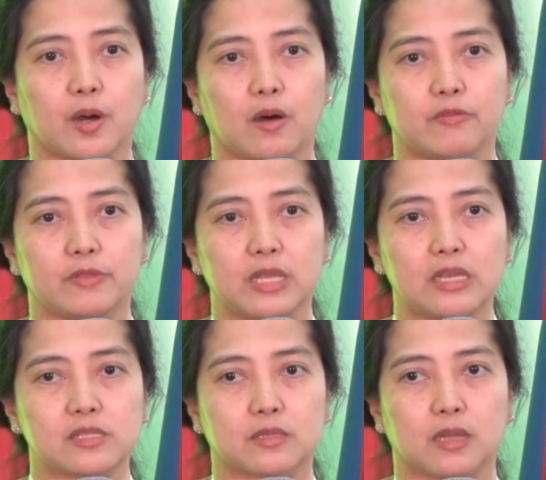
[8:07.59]
of
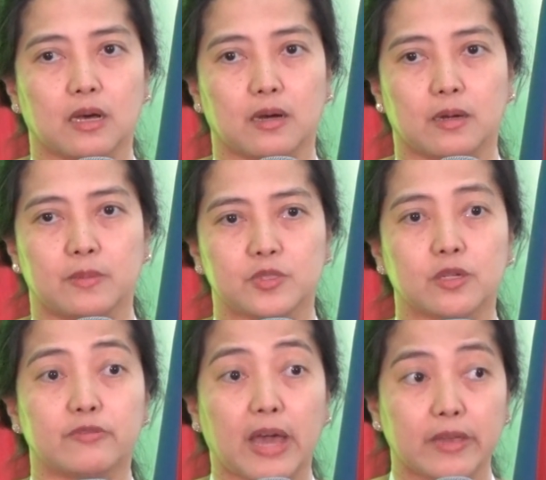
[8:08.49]
these
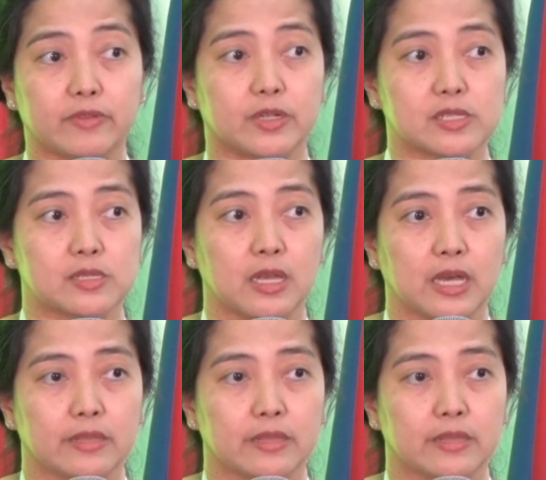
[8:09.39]
survivors,